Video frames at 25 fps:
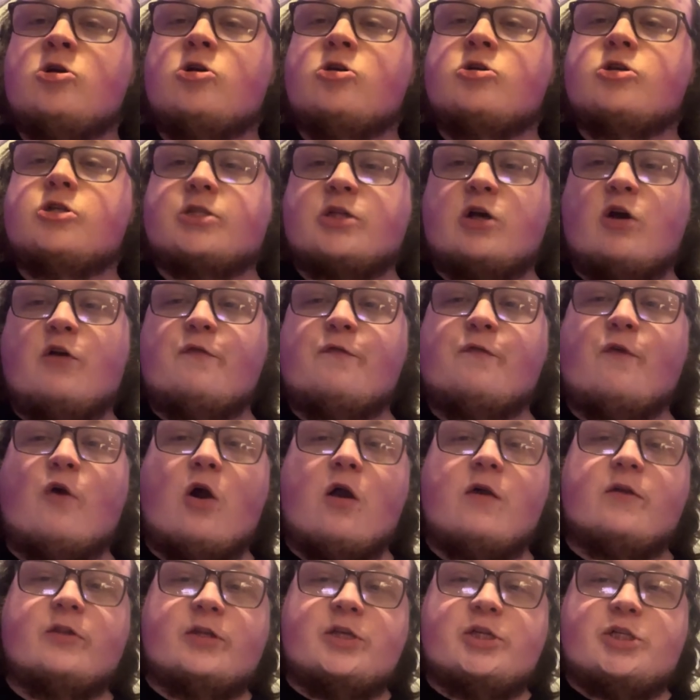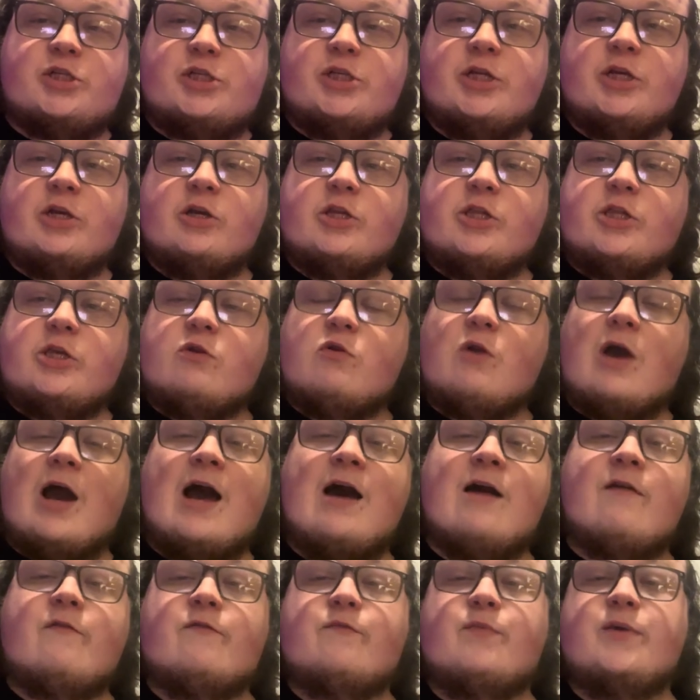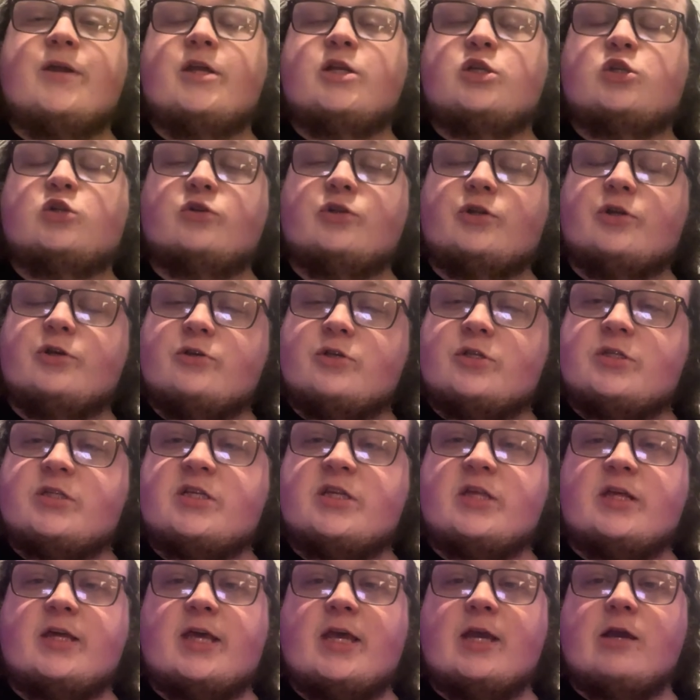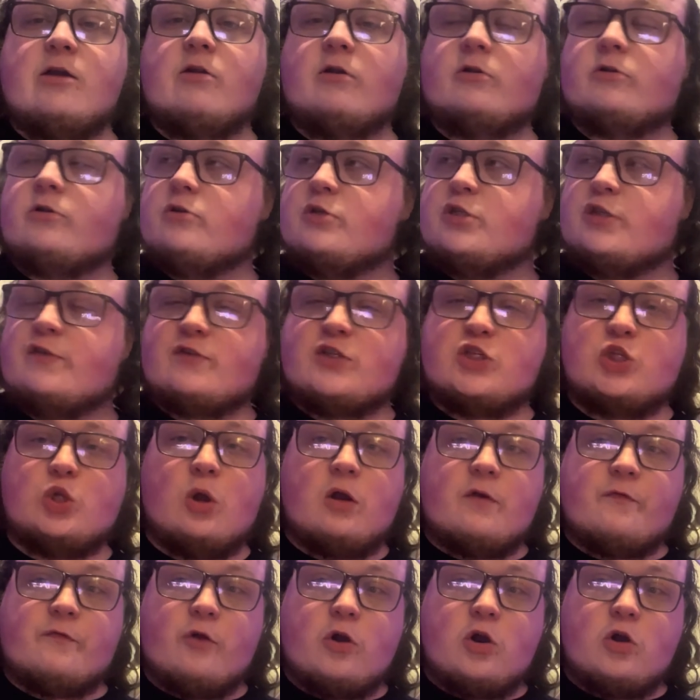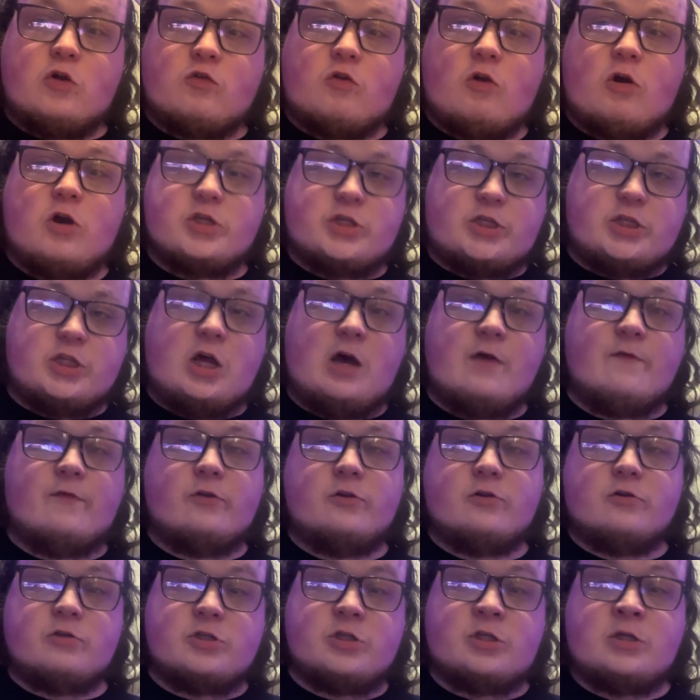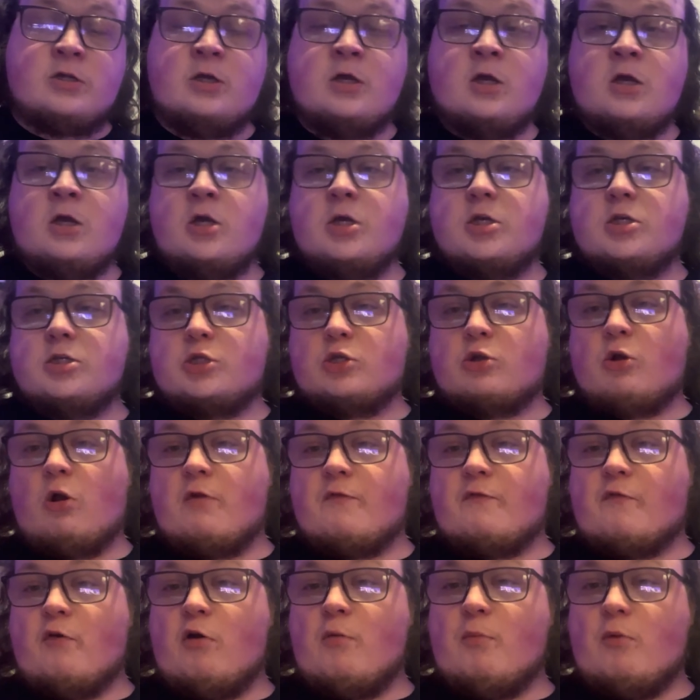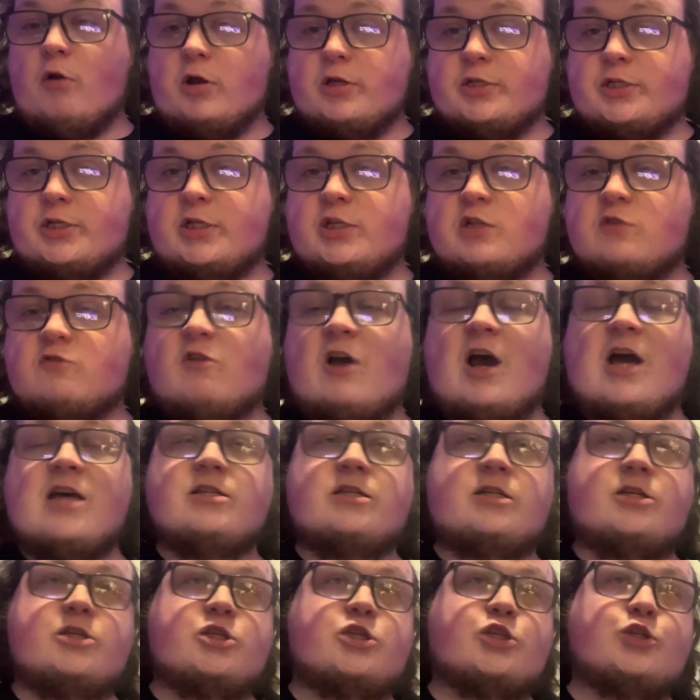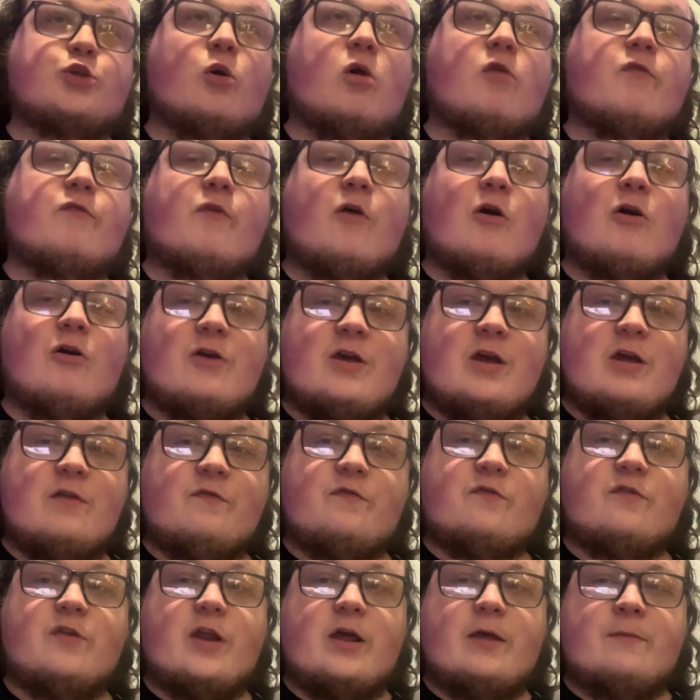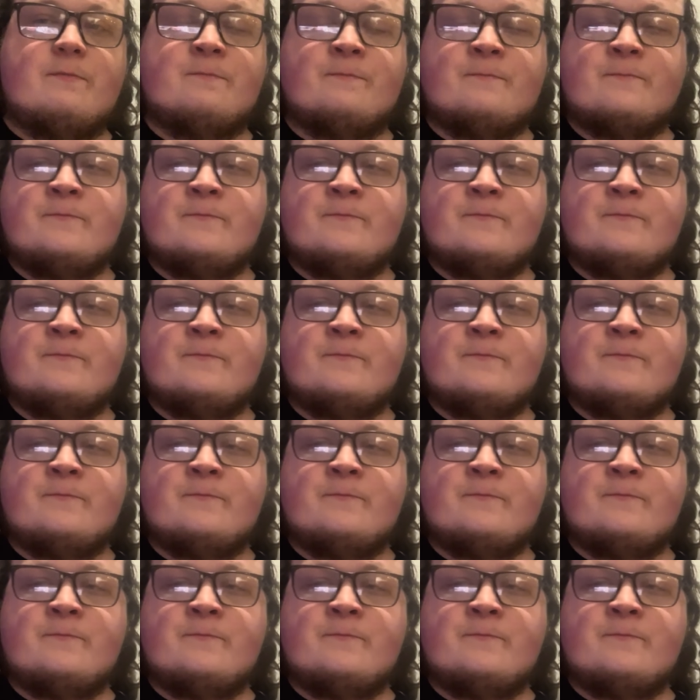So far this year, you have been introduced to the characters of Starfall Cross Lovers, Starfall Martians Rising, and Starfall Infinite